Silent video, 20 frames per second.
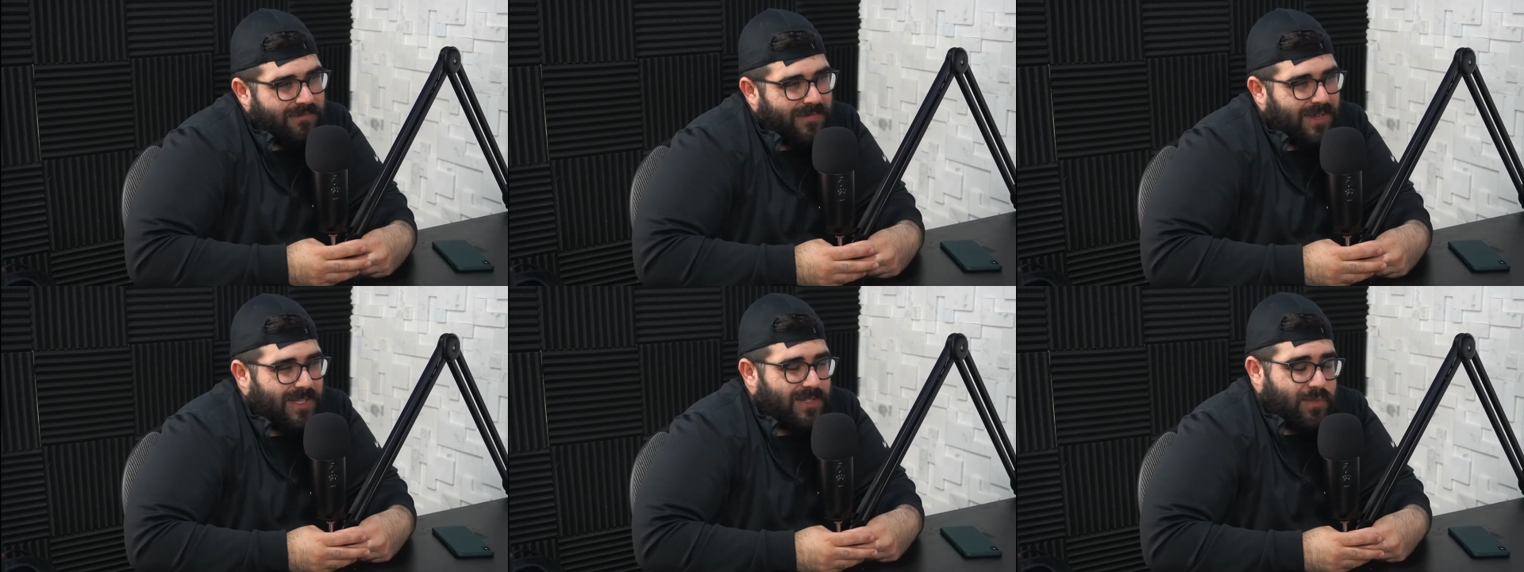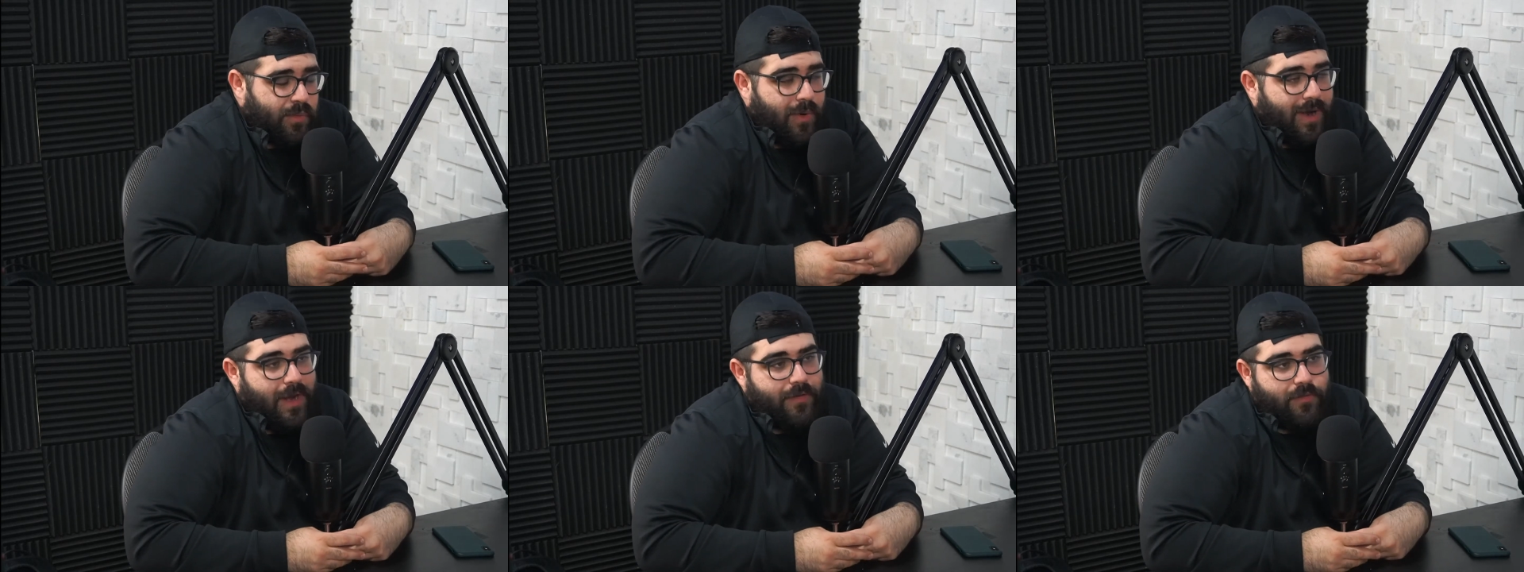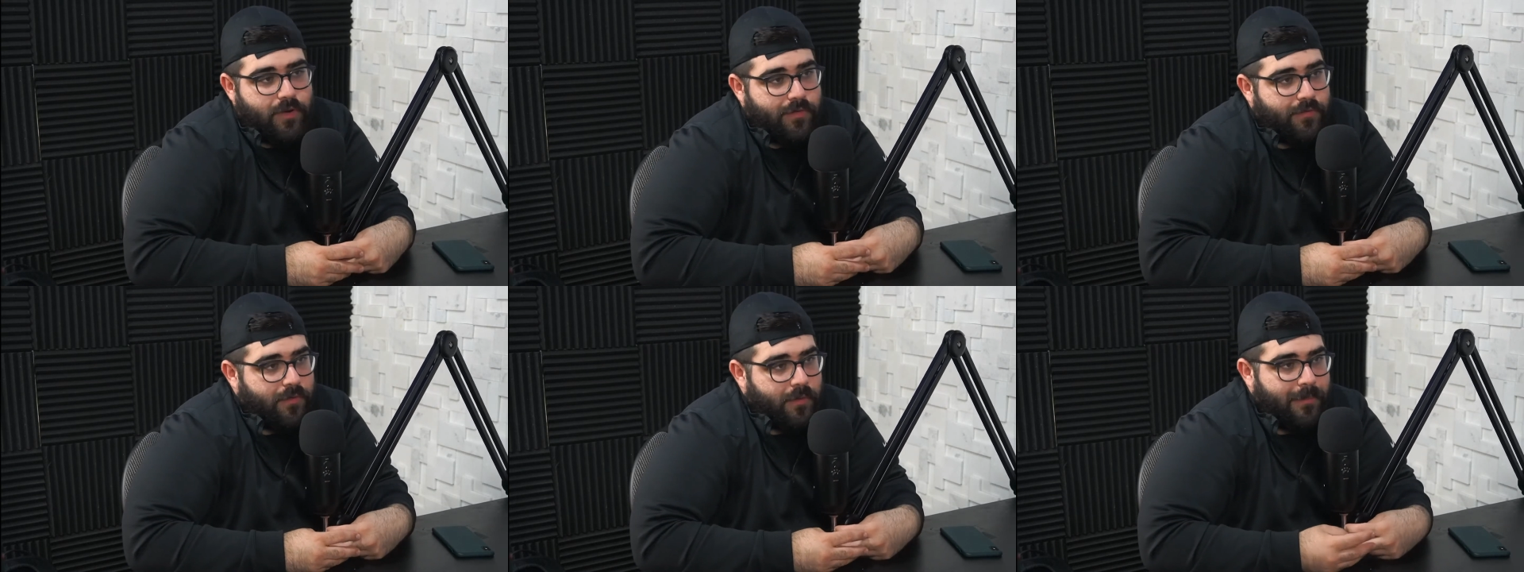It's
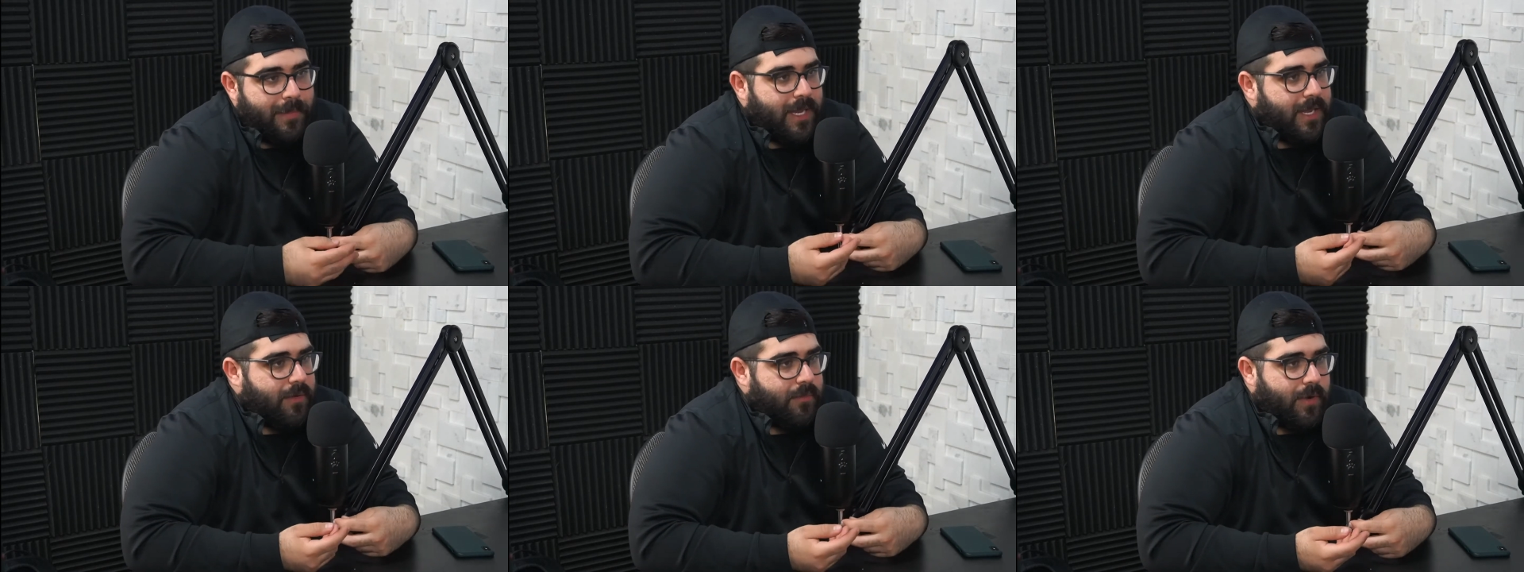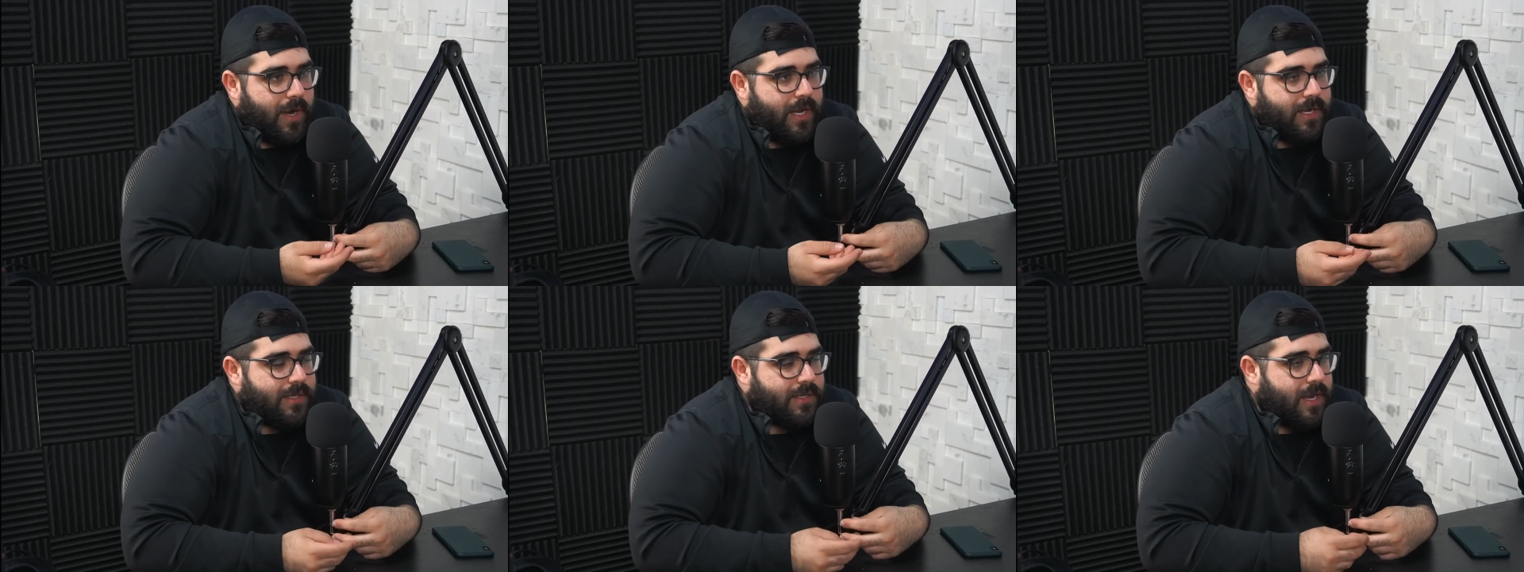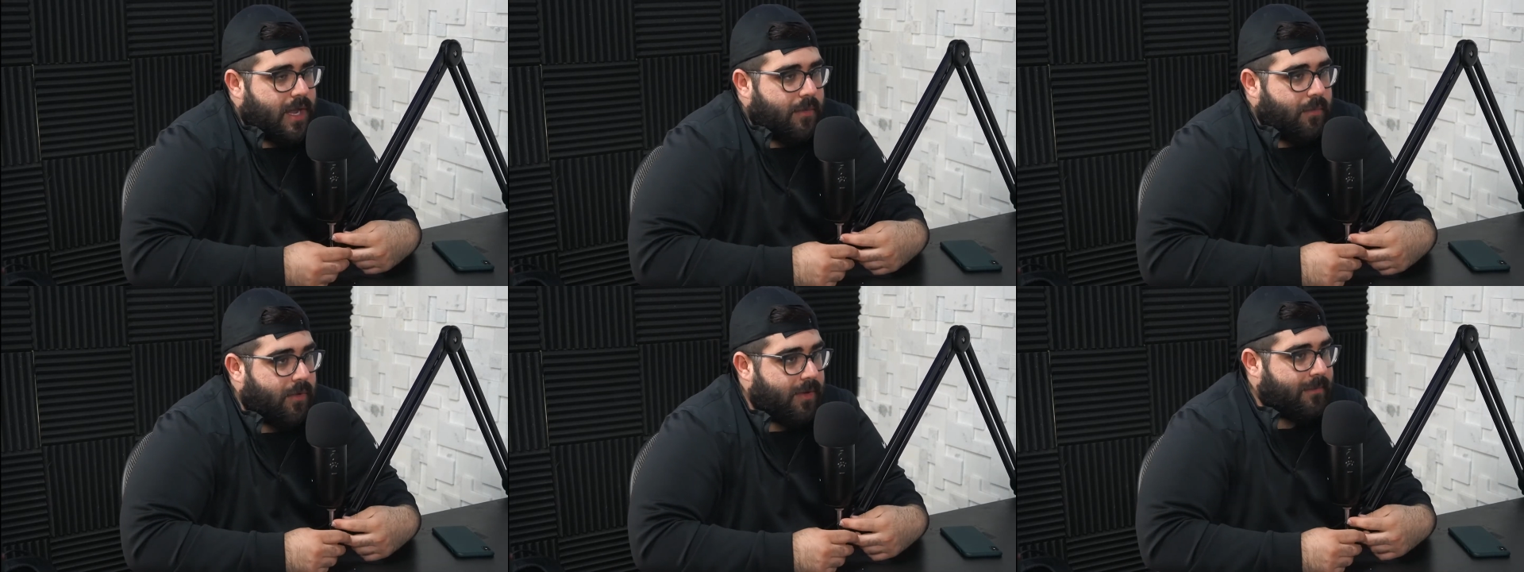whatever for me, right?
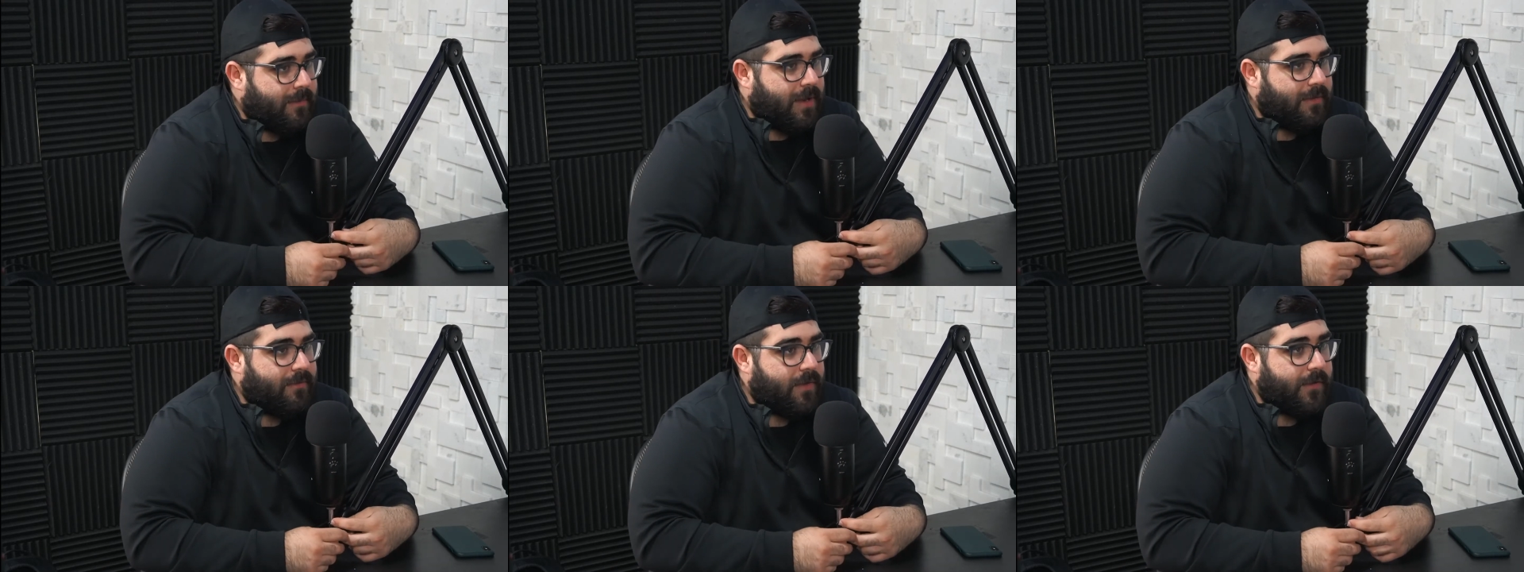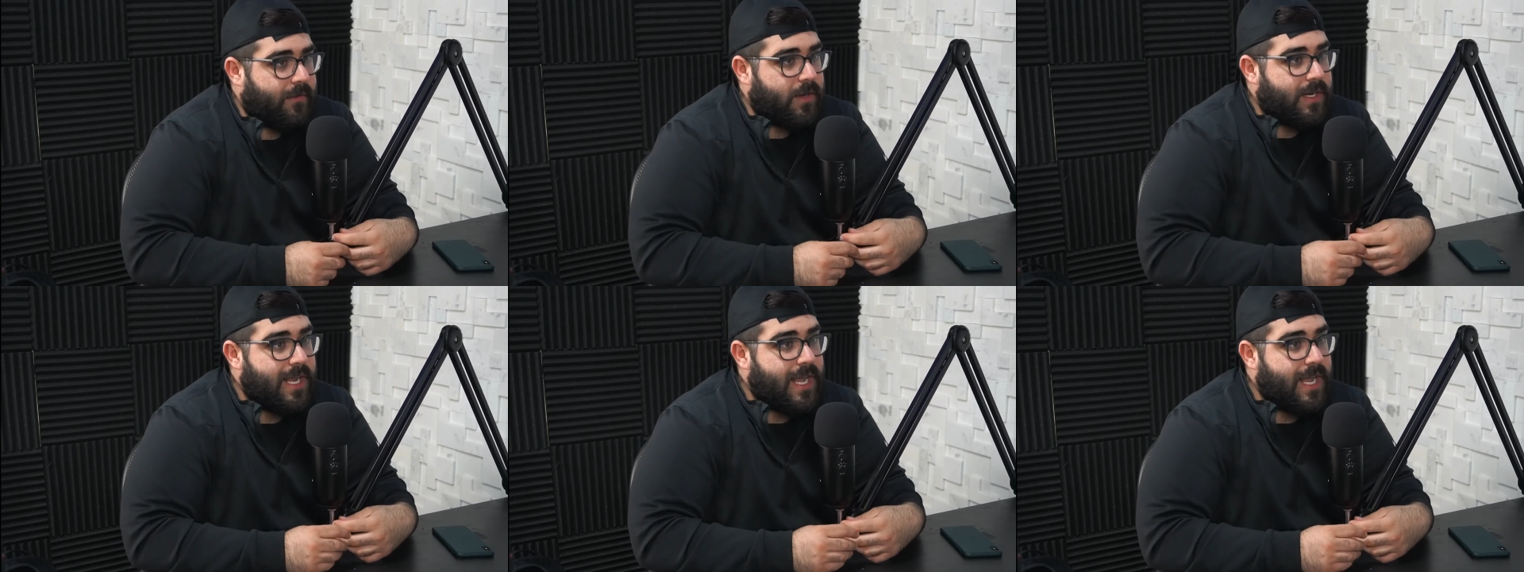Not one of my favorite.